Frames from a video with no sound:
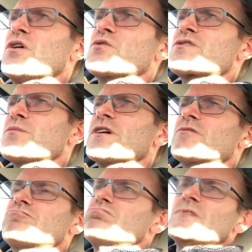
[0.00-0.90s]
so
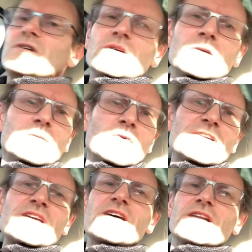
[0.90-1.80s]
we're
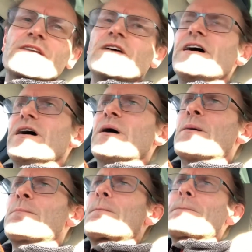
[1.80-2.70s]
nearly there.
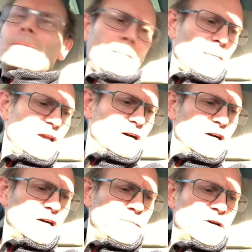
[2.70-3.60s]

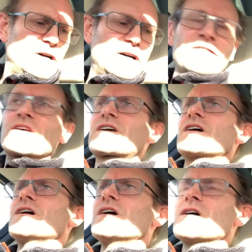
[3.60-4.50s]
And the car